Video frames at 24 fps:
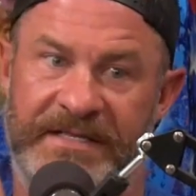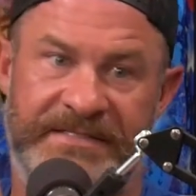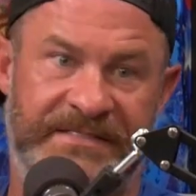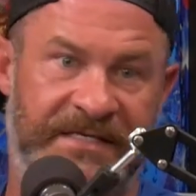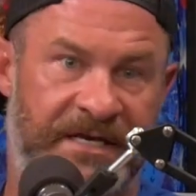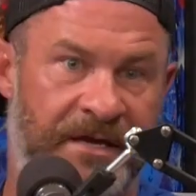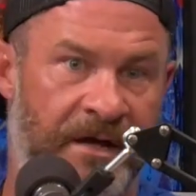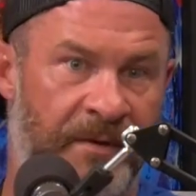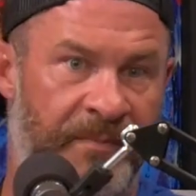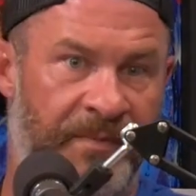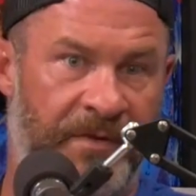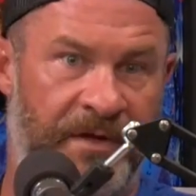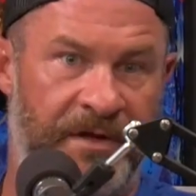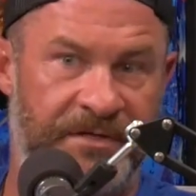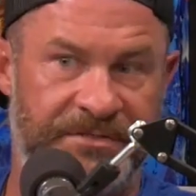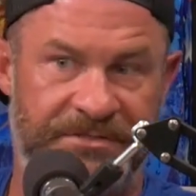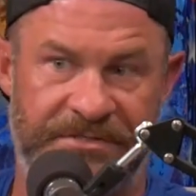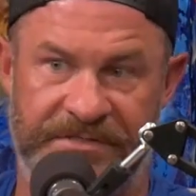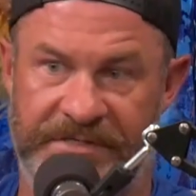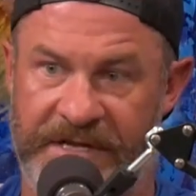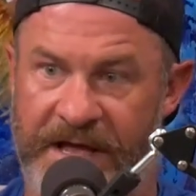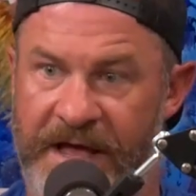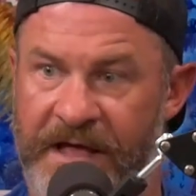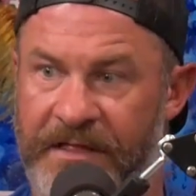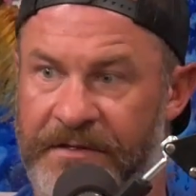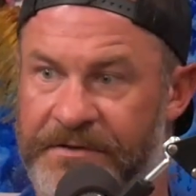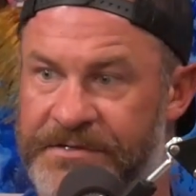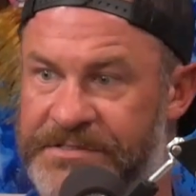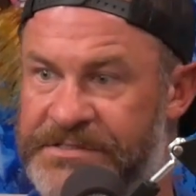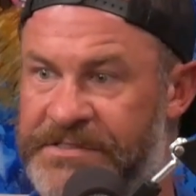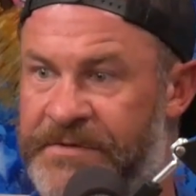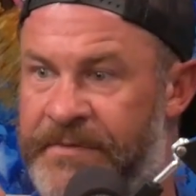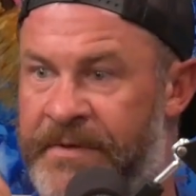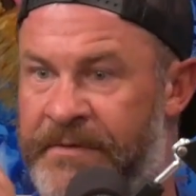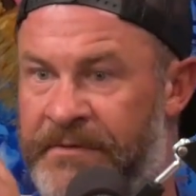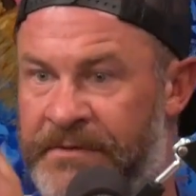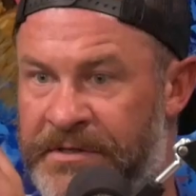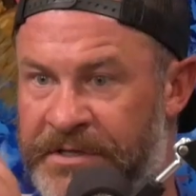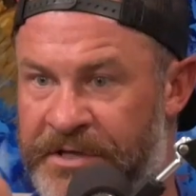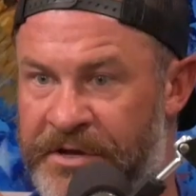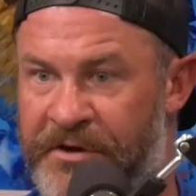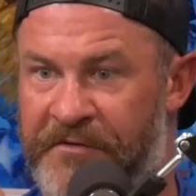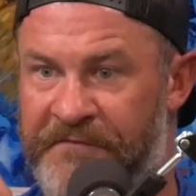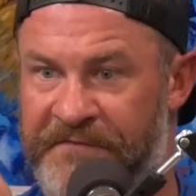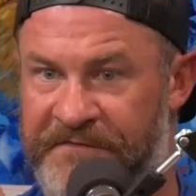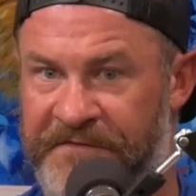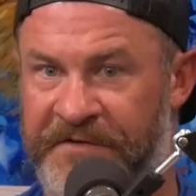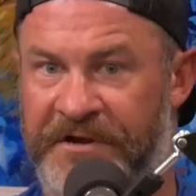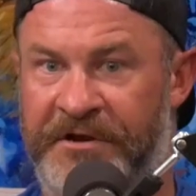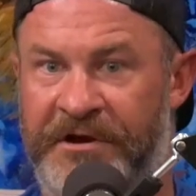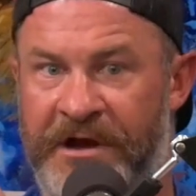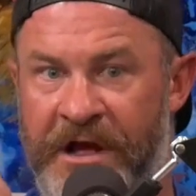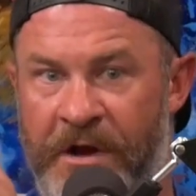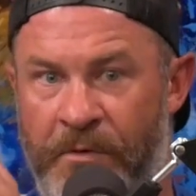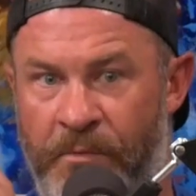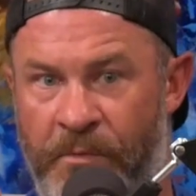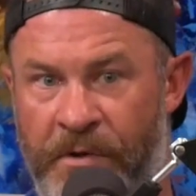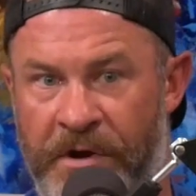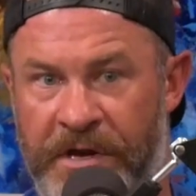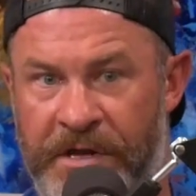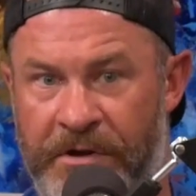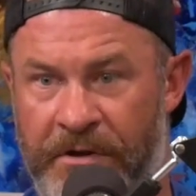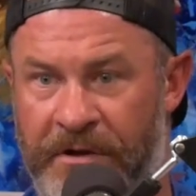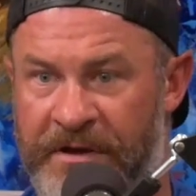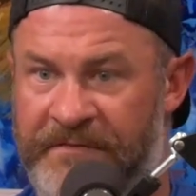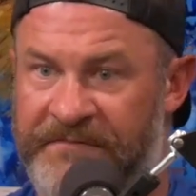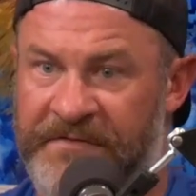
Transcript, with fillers: It's a couple hundred dollars to be able to go figure out where you are.